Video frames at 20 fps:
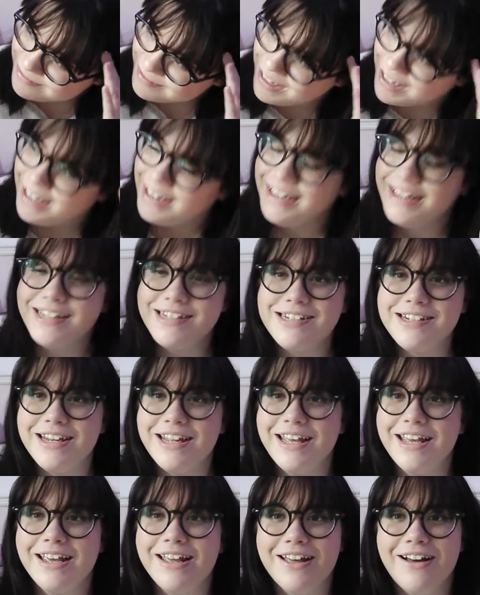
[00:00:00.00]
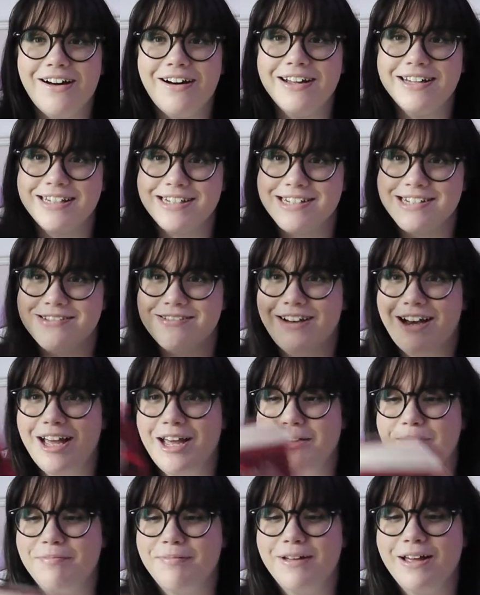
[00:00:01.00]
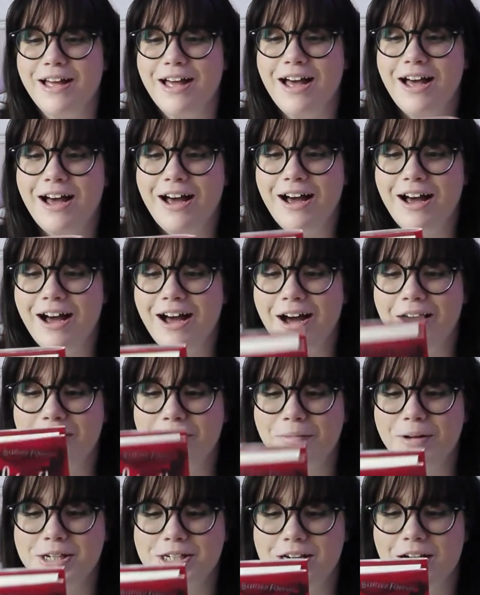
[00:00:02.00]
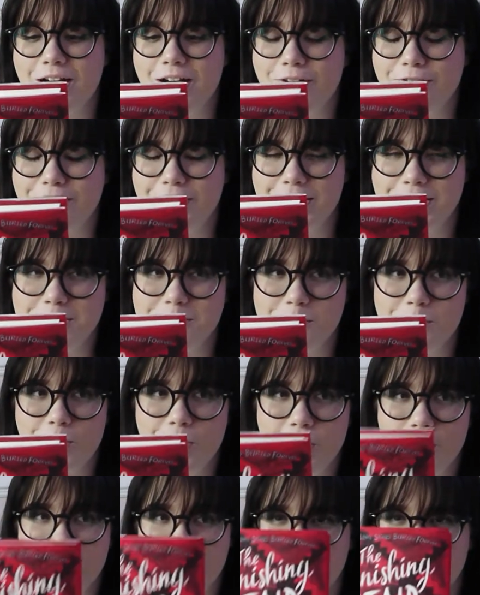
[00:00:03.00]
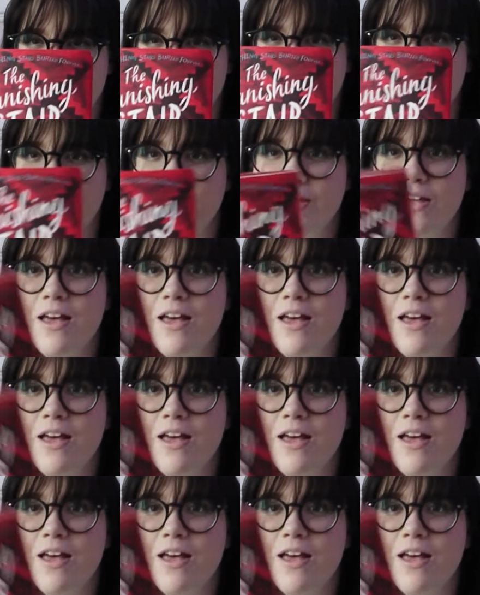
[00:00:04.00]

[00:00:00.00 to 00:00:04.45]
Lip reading: literally can't describe how much I love this book. Like,